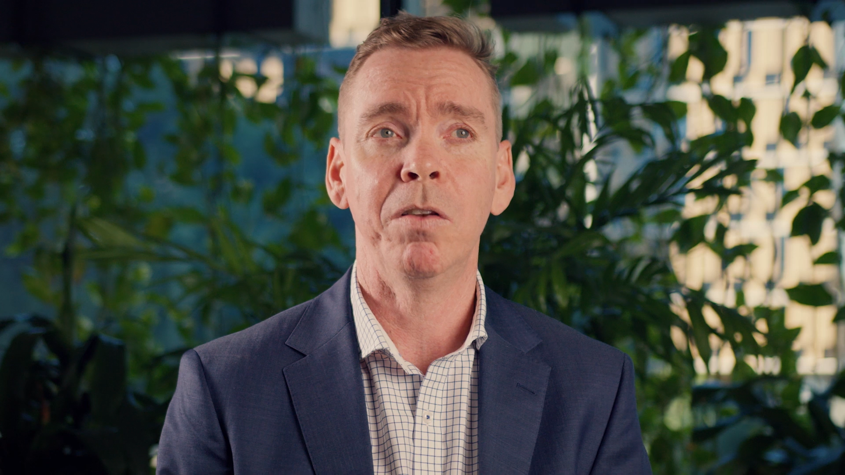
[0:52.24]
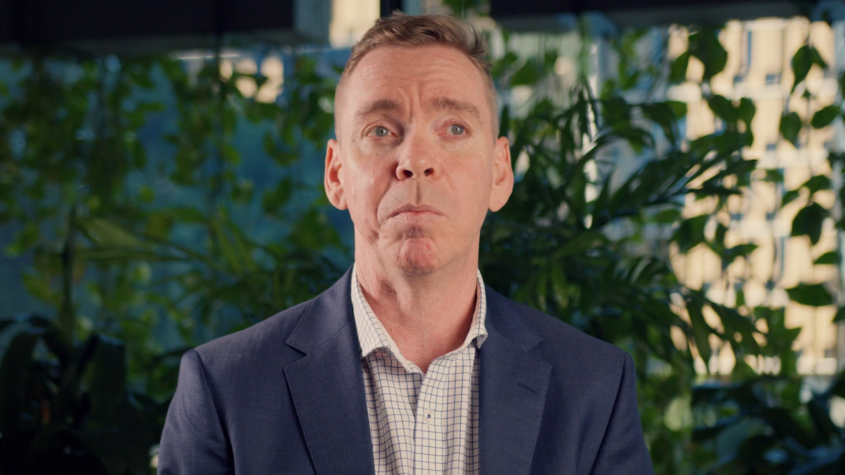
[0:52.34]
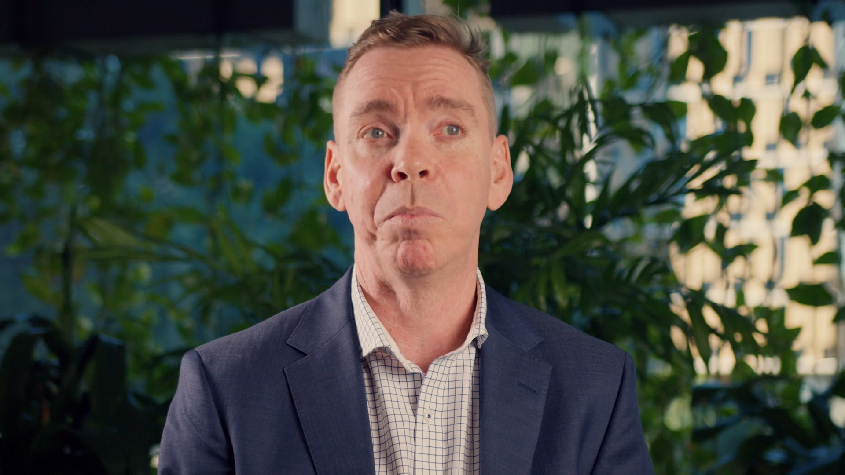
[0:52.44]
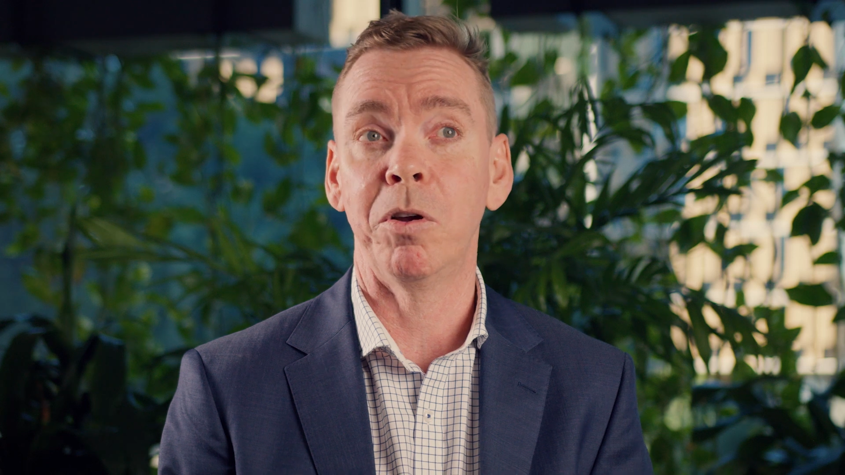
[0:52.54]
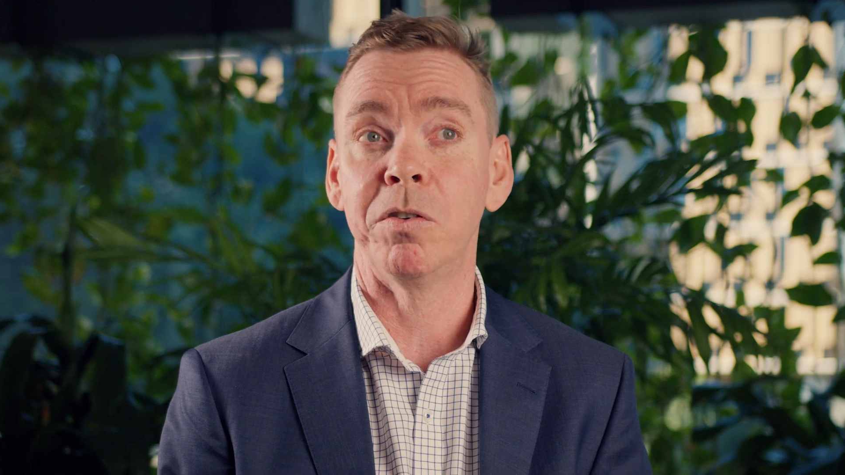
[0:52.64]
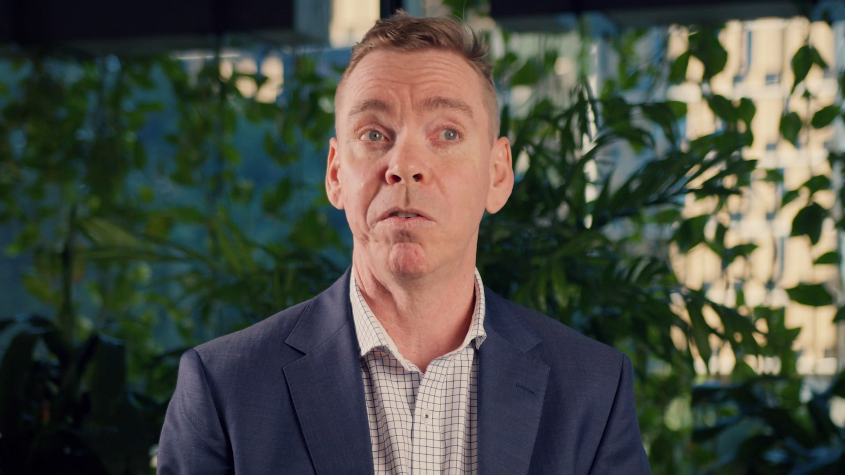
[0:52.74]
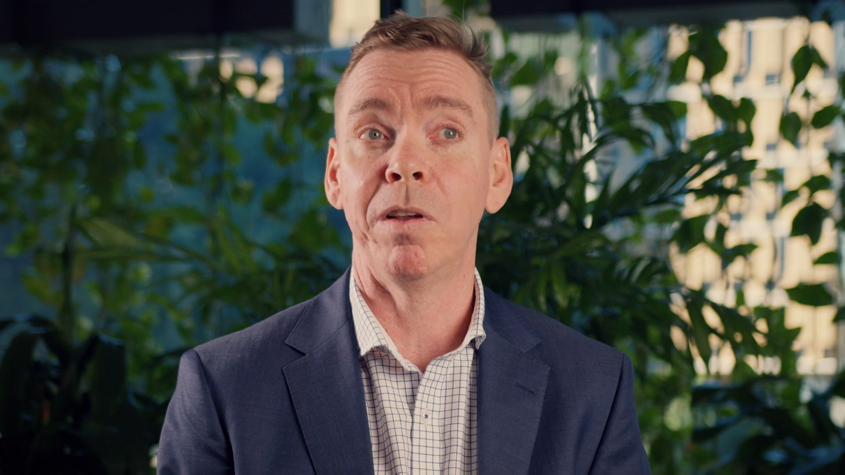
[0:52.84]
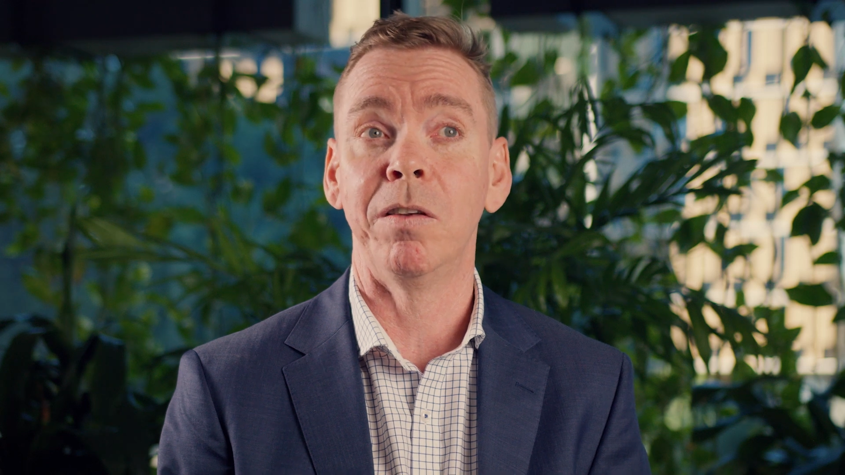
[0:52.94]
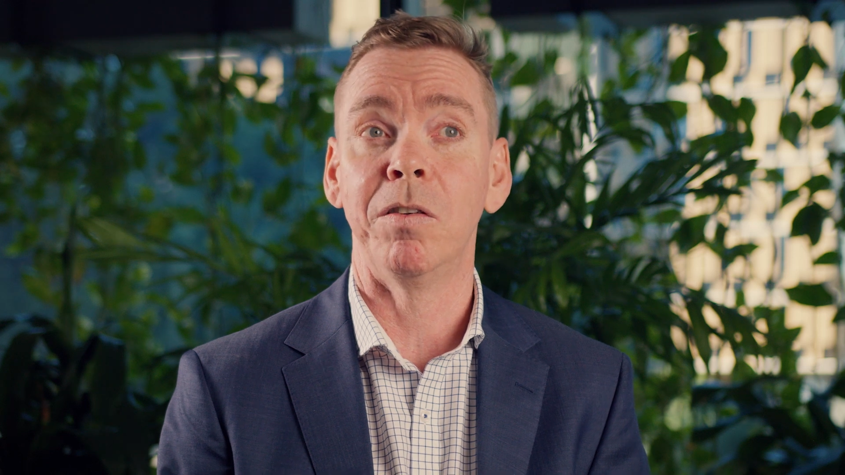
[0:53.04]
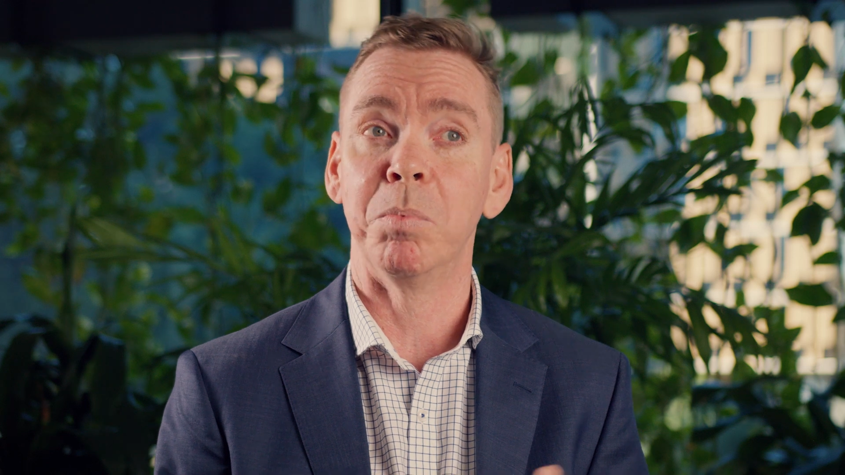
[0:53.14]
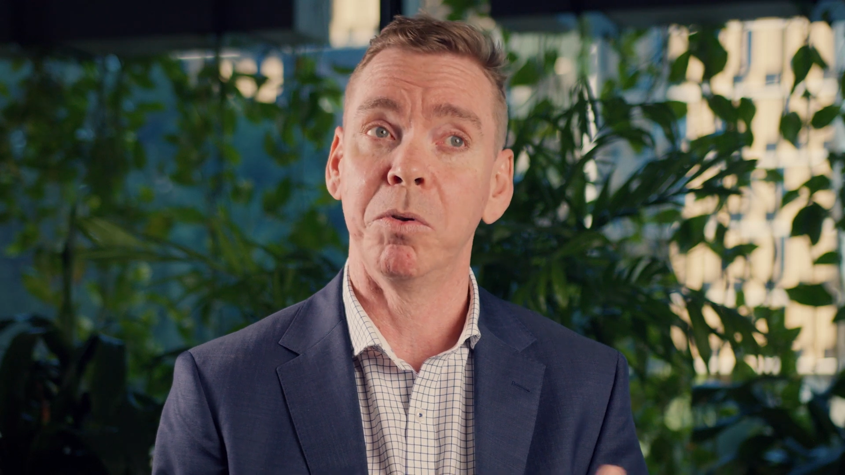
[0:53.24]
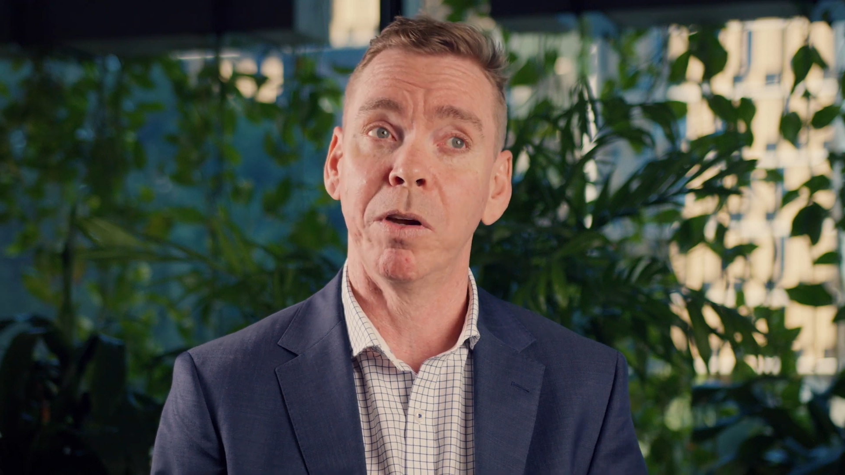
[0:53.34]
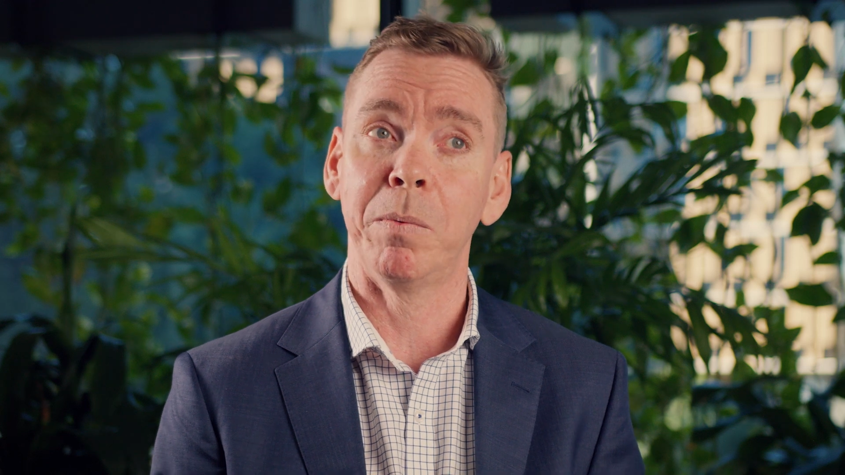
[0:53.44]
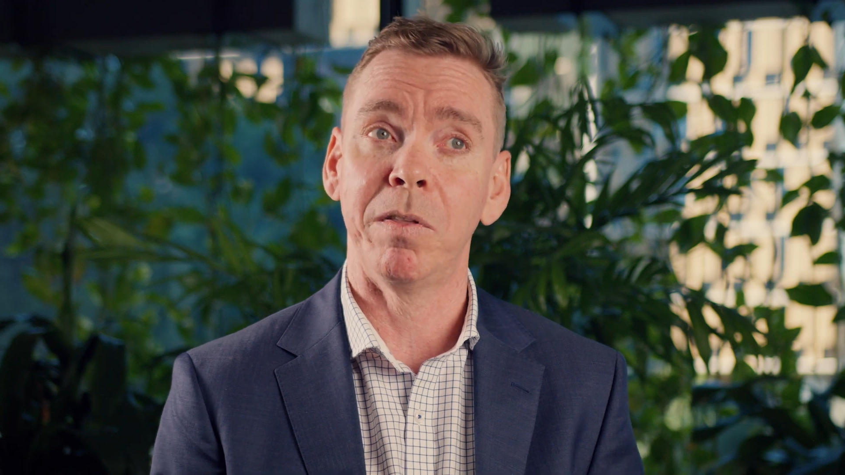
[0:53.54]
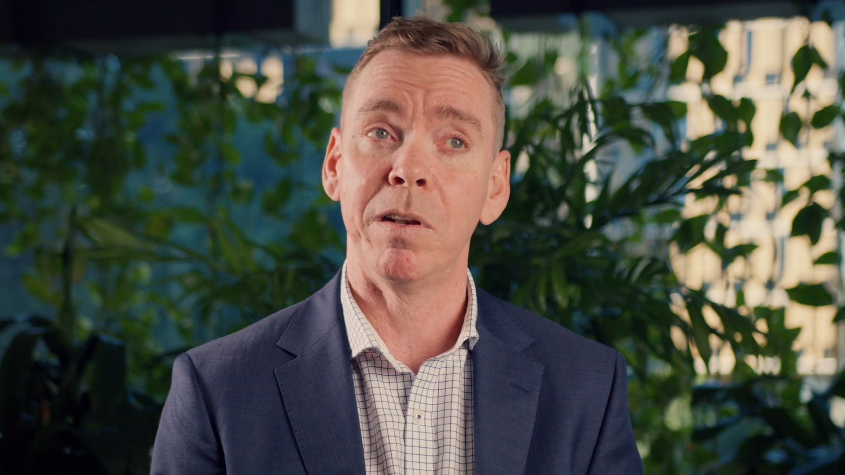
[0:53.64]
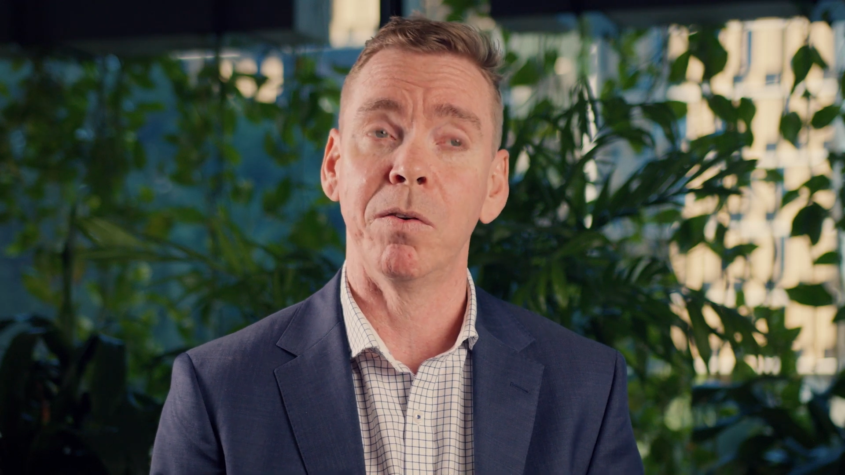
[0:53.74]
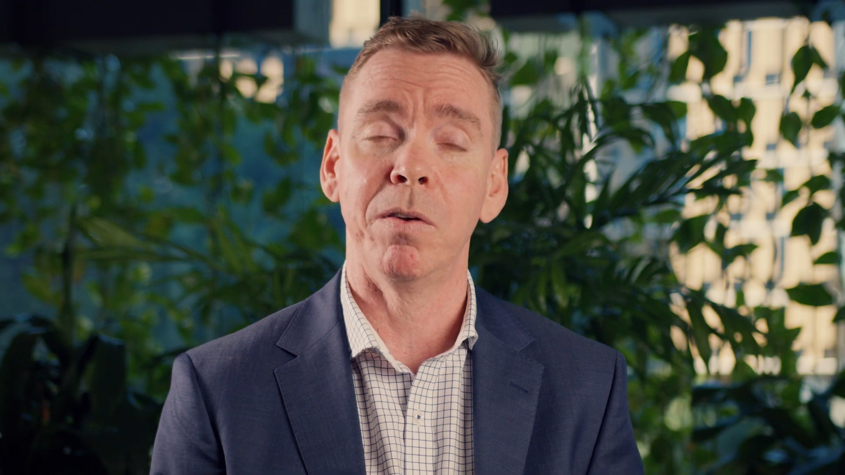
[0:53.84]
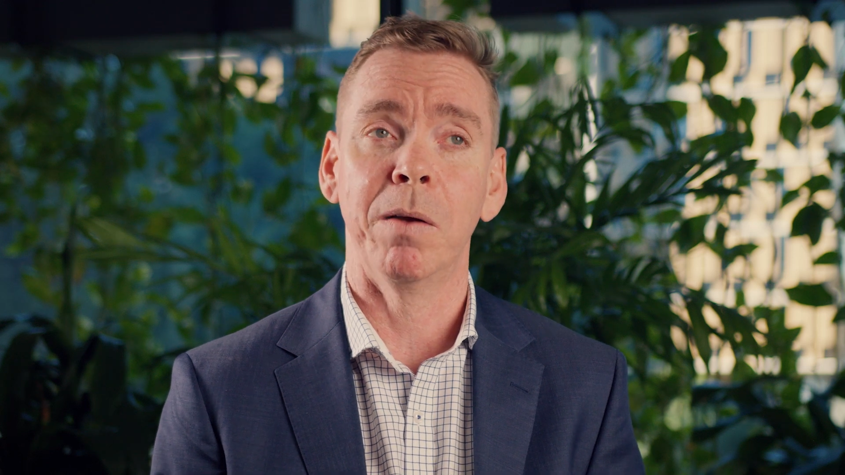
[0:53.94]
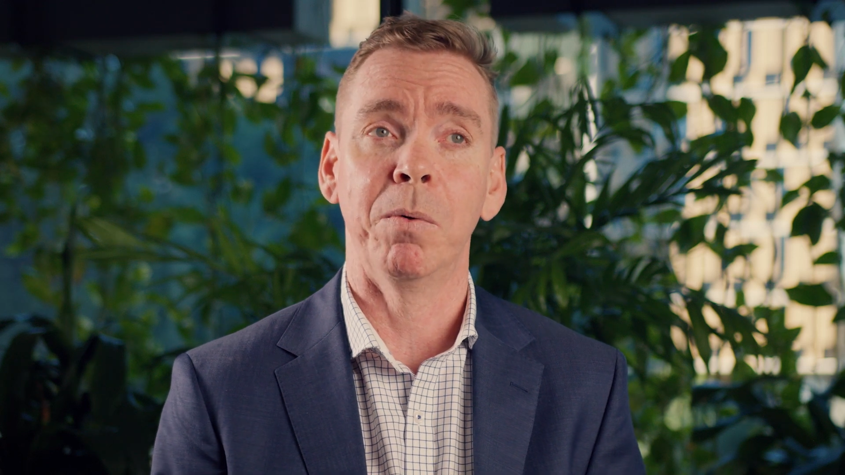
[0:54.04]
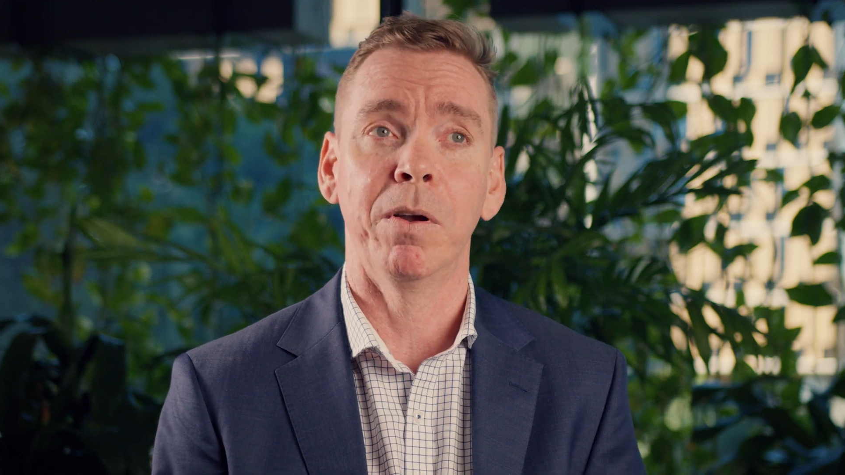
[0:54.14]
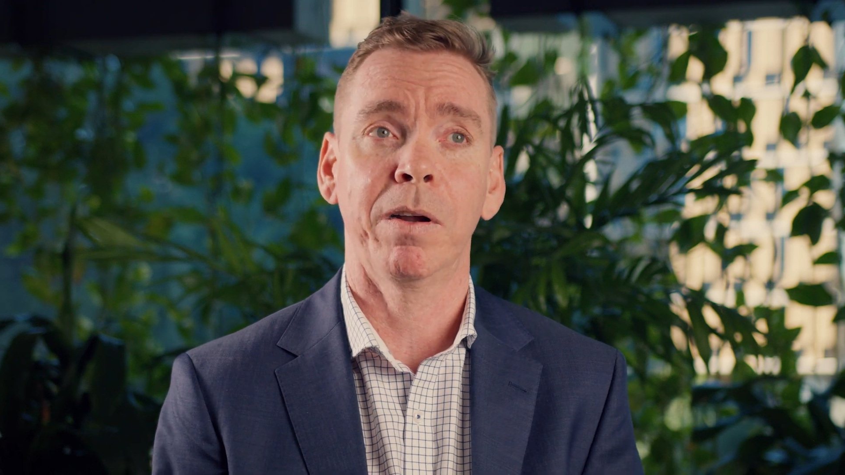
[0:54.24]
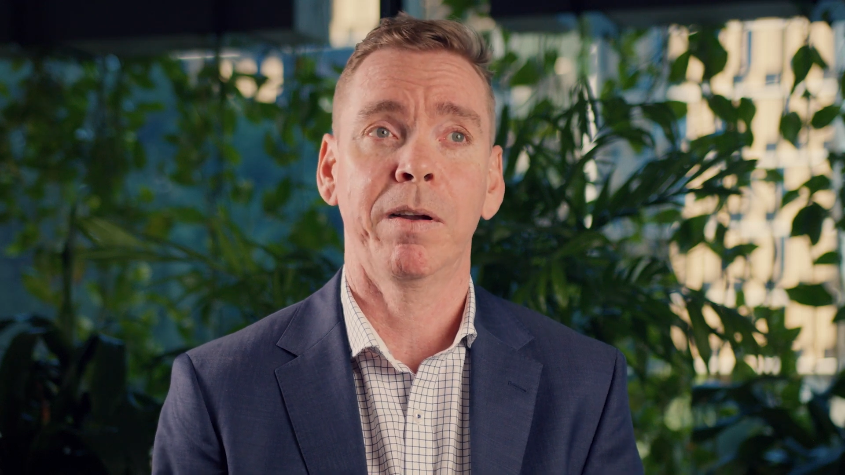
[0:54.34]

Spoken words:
purchase and deploy within your network.